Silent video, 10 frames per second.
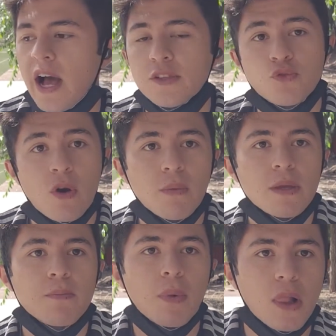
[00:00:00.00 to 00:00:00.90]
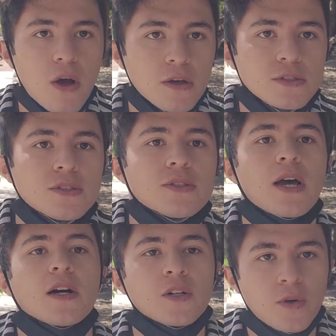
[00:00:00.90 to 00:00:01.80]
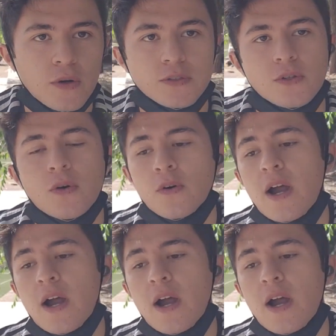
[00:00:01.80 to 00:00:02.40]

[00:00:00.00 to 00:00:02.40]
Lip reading: a dribbling plus a cross, or